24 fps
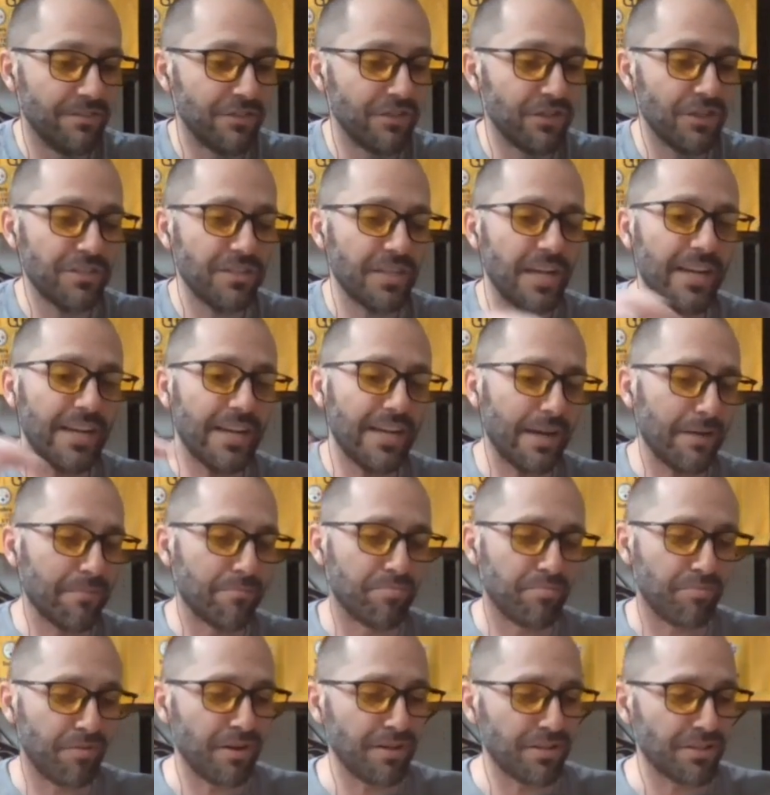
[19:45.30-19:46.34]
just kind of
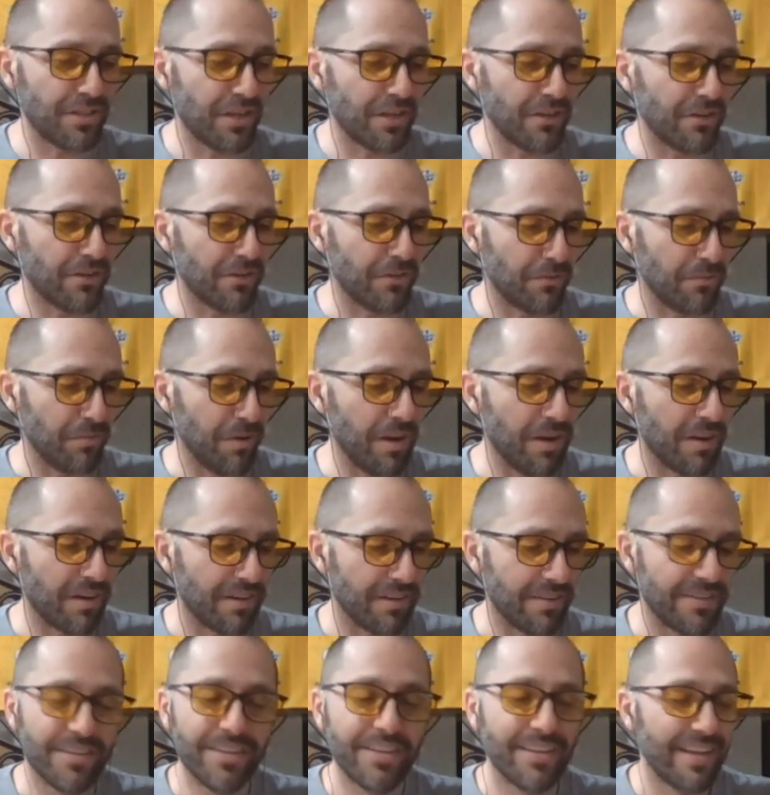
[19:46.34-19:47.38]
got brushed under the rug.
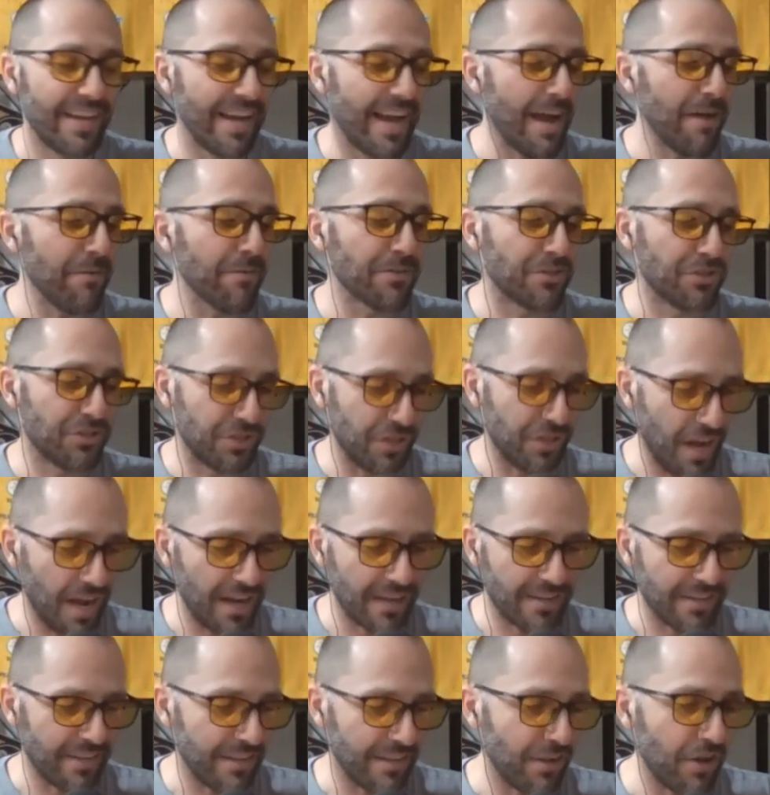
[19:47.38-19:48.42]
I was
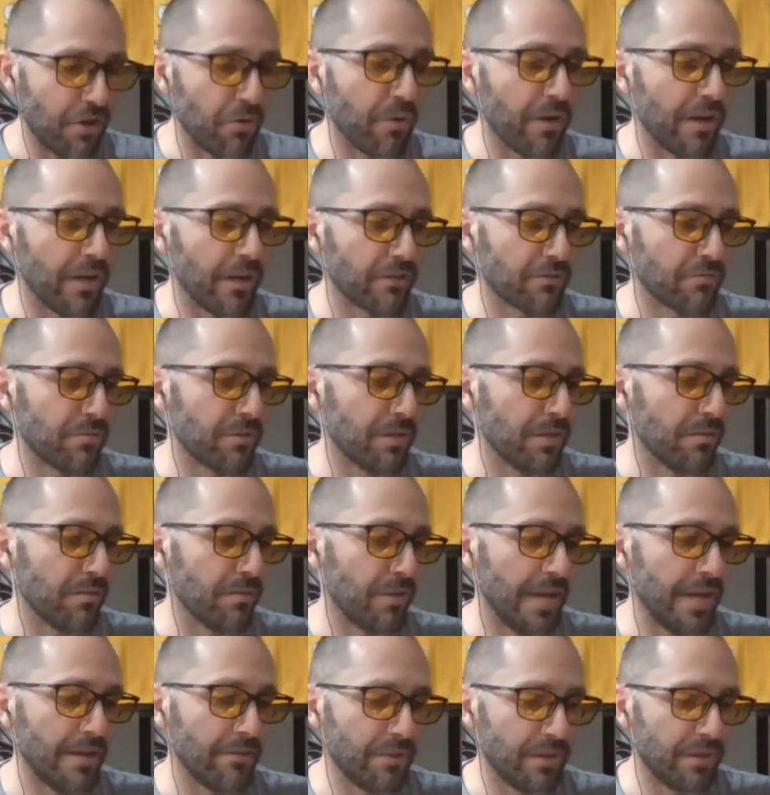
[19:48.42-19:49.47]
shocked that no one else really
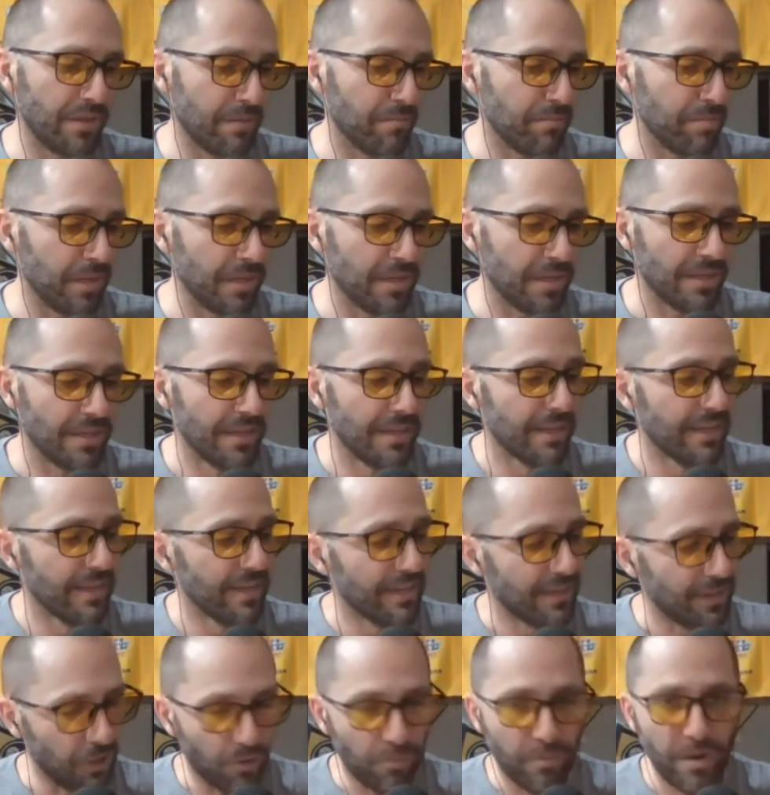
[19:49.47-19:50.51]
ran with it, but
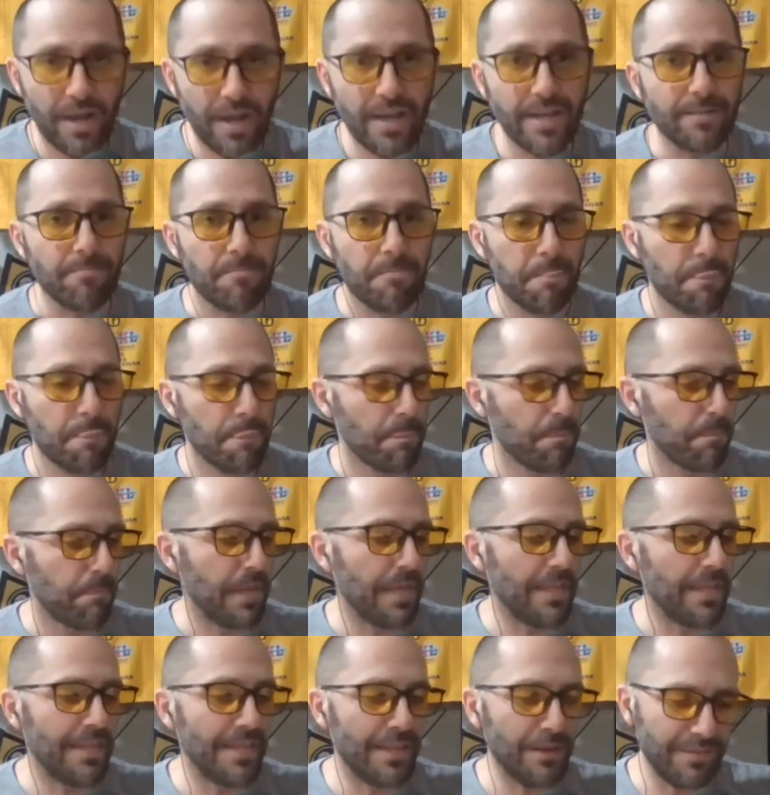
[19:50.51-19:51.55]
you're right.
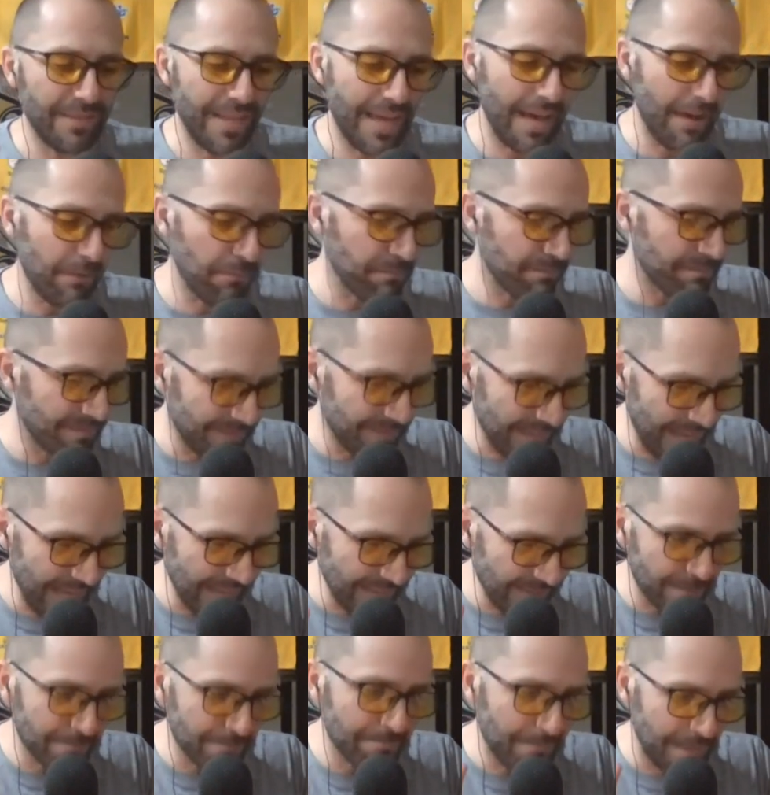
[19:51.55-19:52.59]
And that, that,
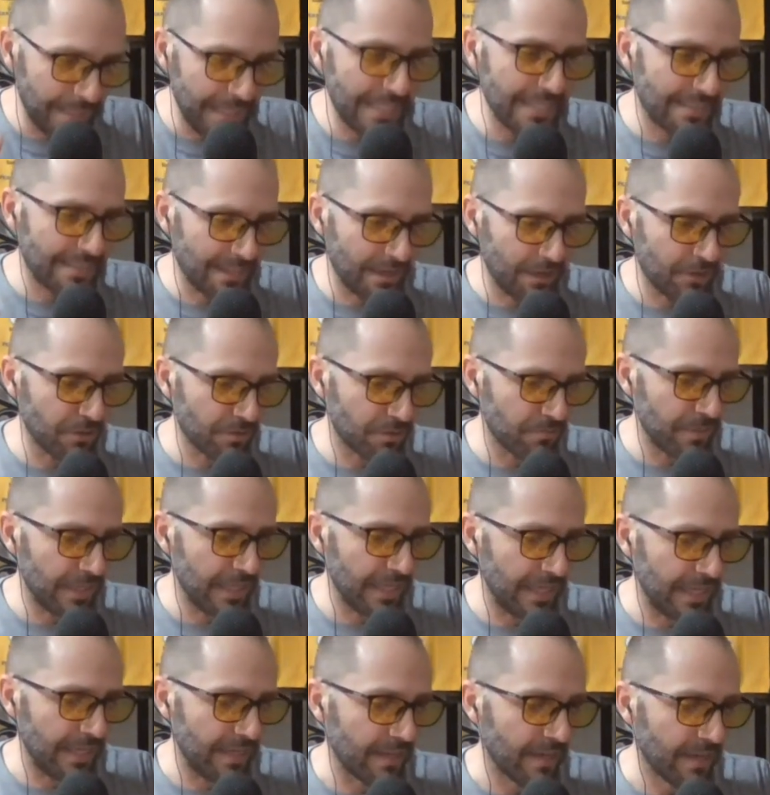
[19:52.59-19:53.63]
that to me tells
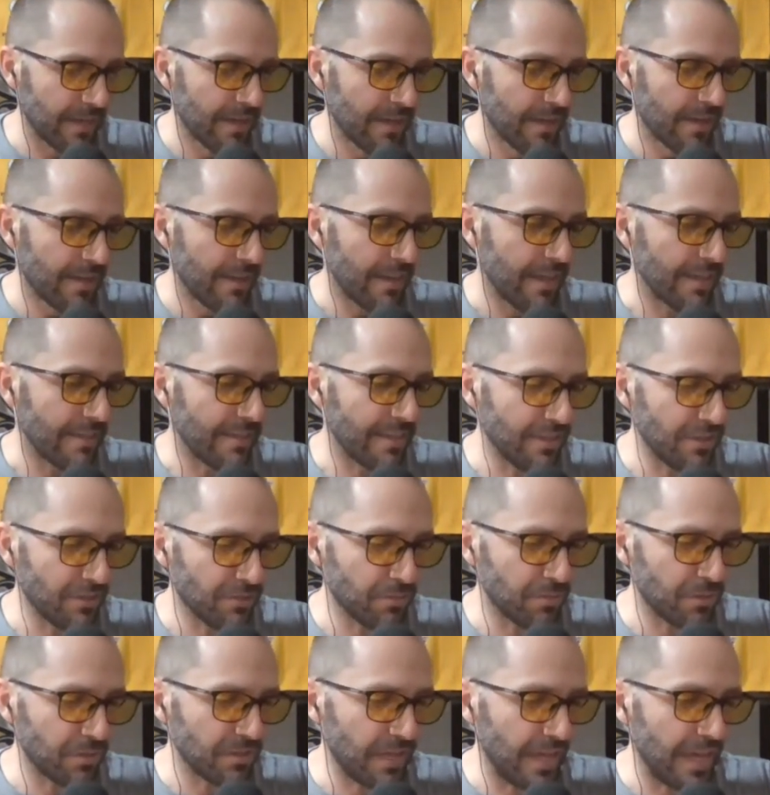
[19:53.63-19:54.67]
me that
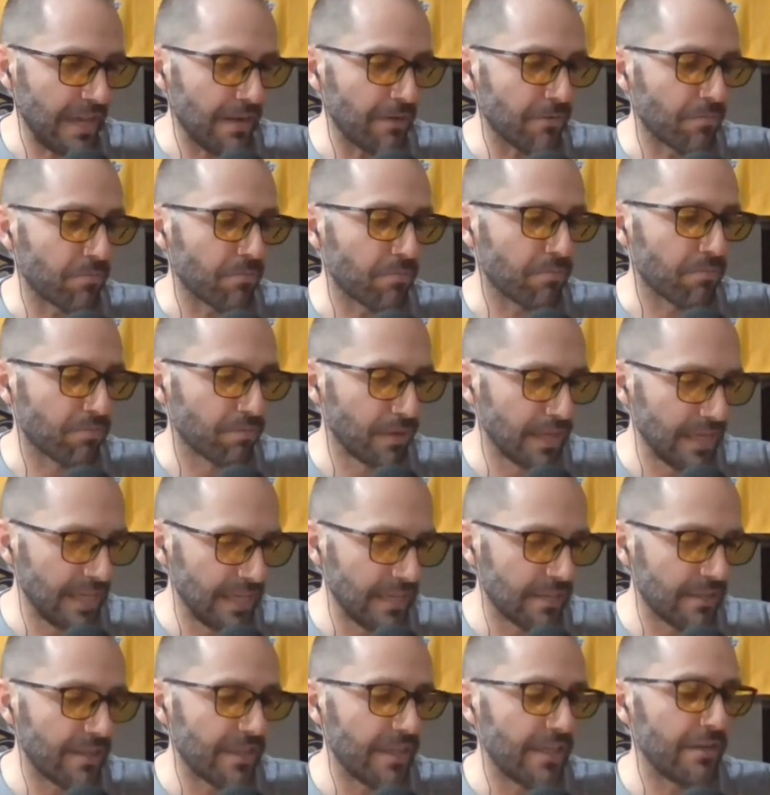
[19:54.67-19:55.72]
this was a
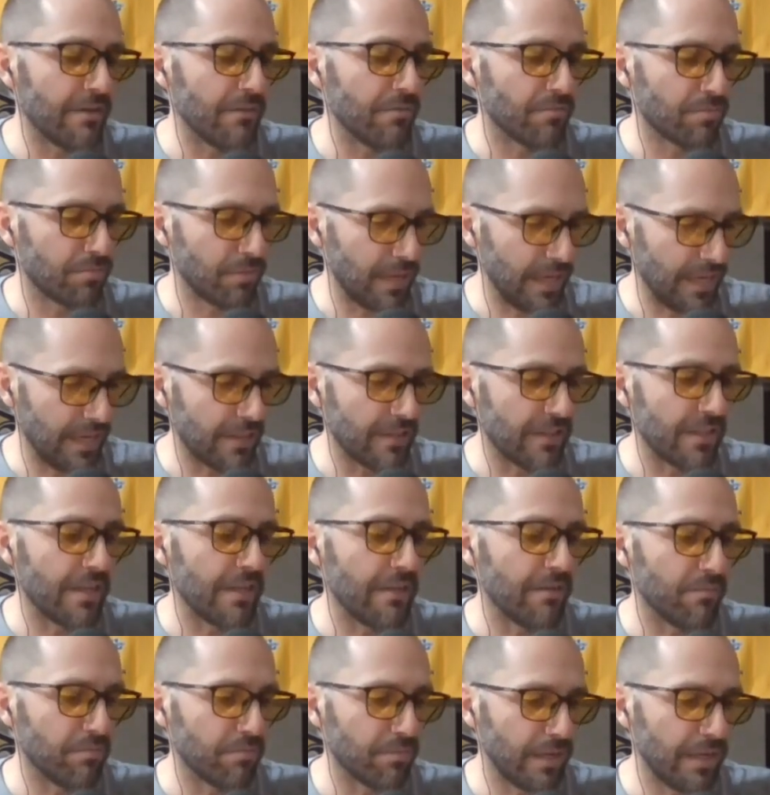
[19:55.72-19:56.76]
really,
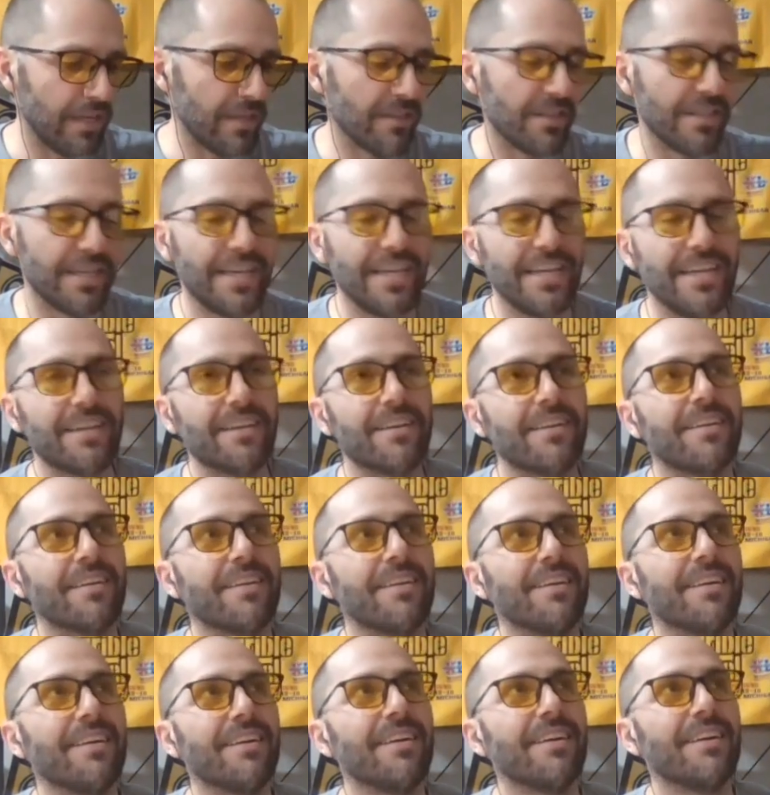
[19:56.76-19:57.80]
really, really
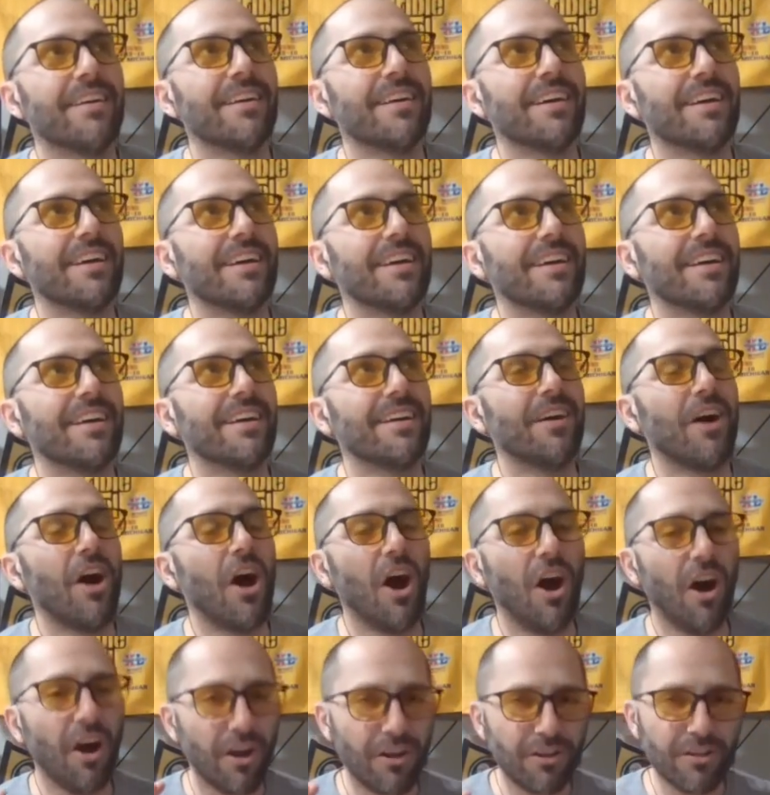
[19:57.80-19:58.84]

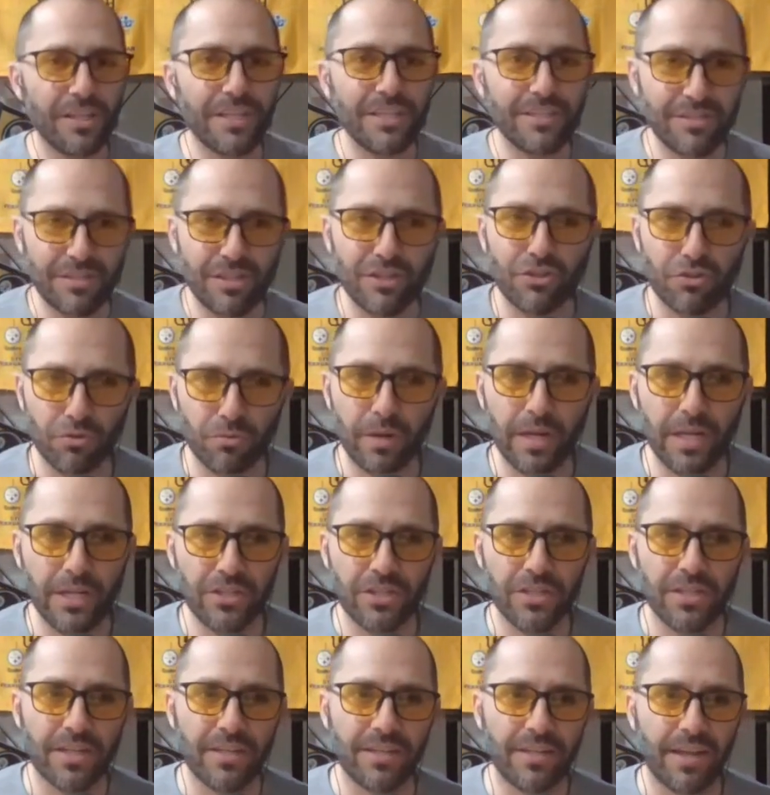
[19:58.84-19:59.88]
ugly
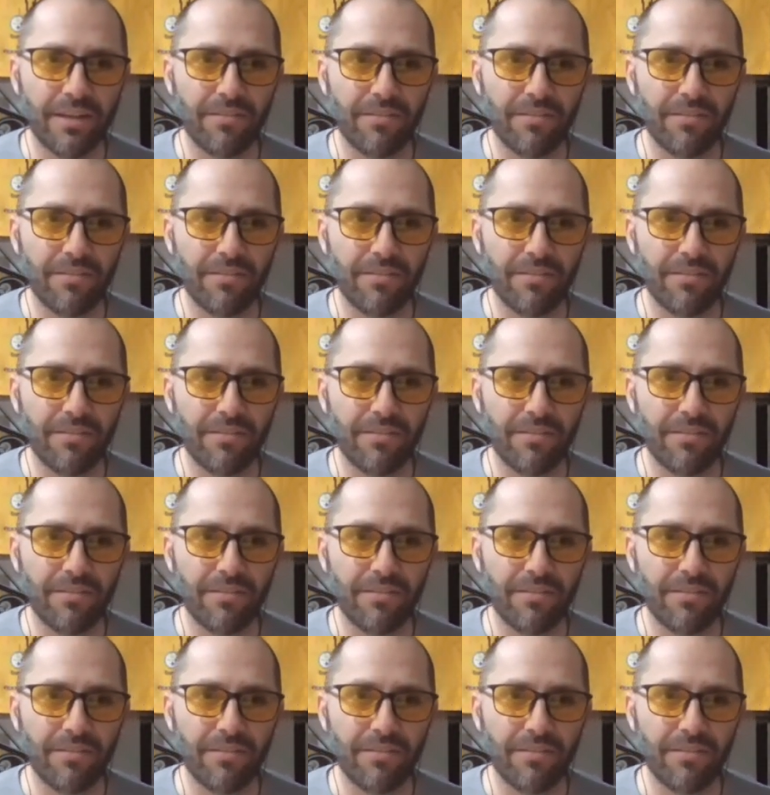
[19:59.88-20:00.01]
situation in